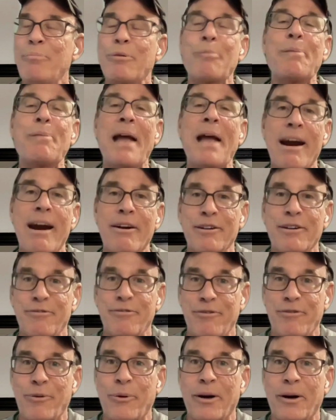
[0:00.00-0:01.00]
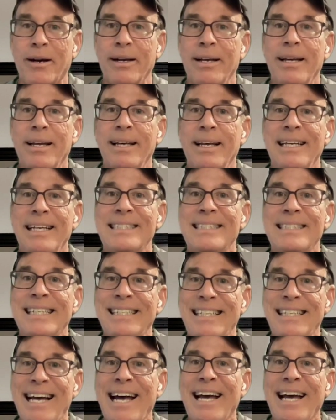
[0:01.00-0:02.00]
preparing for is
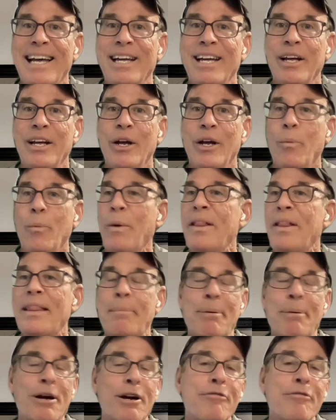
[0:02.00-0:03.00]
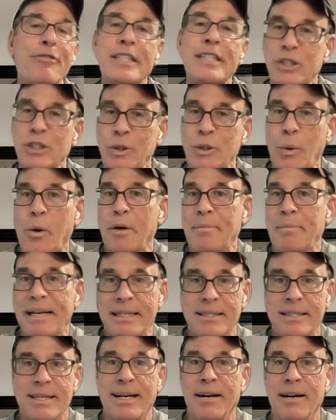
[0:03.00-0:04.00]
the day when the perfect storm
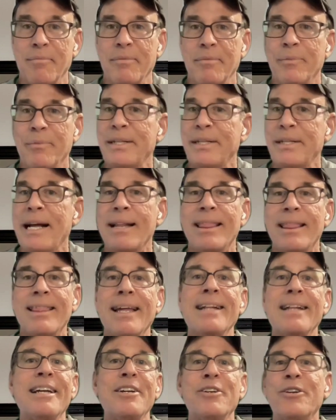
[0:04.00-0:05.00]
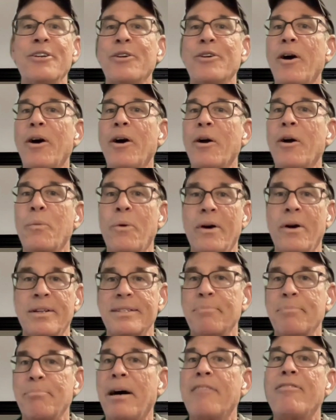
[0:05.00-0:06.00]
has come, when that thing that your dog
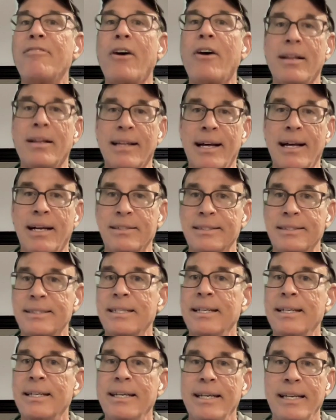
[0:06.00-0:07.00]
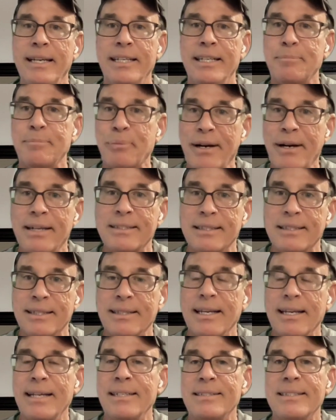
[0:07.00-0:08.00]
wants above all else is
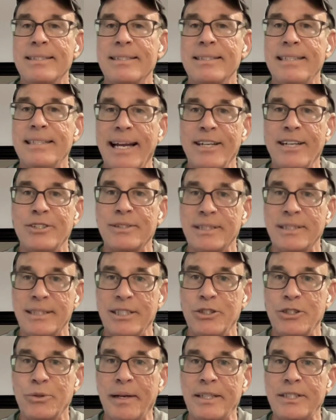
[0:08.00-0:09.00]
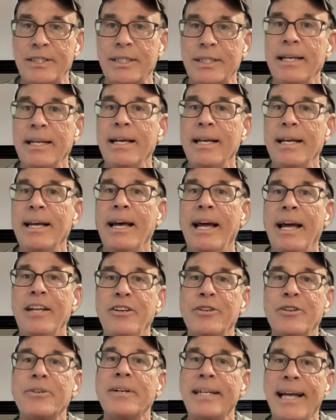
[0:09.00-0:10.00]
present and it's a dangerous situation.
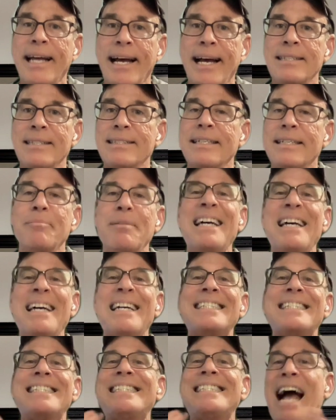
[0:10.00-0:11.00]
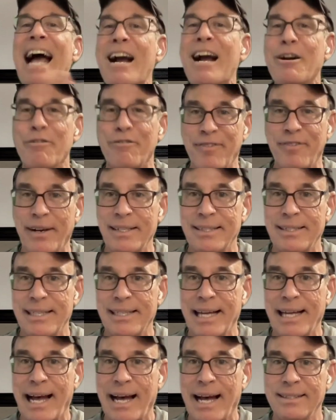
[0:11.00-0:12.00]
And you're going to ask him,
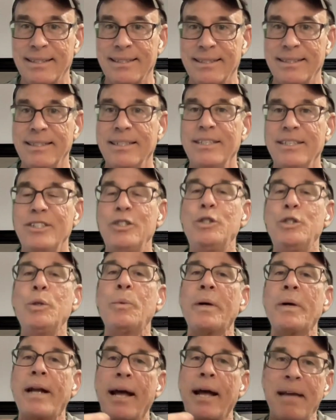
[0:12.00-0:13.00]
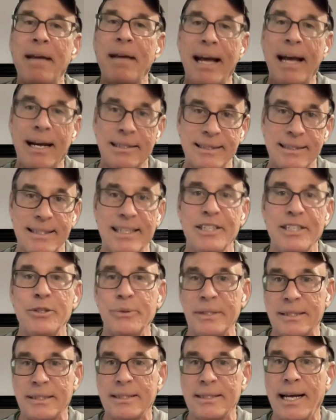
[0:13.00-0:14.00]
sacrifice that, do what I'm asking
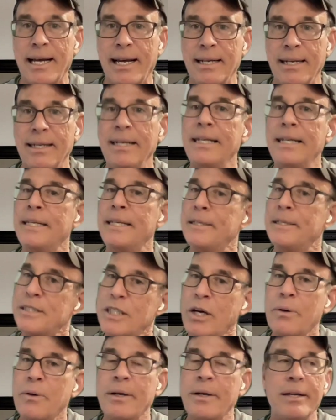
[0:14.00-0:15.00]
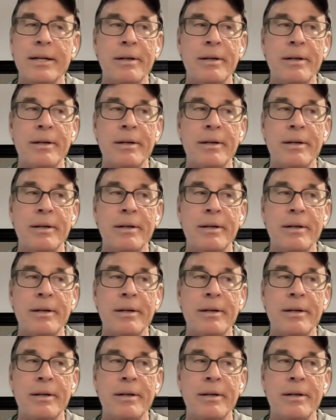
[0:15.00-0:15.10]
you instead. So